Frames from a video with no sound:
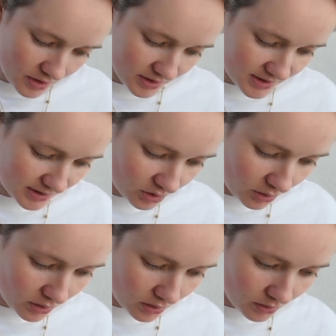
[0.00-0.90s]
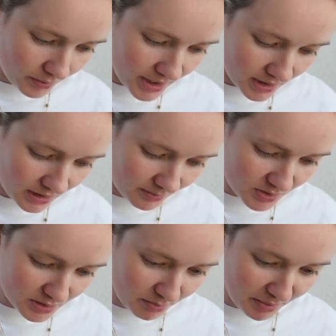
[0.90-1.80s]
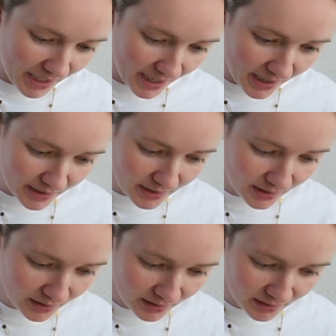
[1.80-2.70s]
This little, wait, it comes with a bag?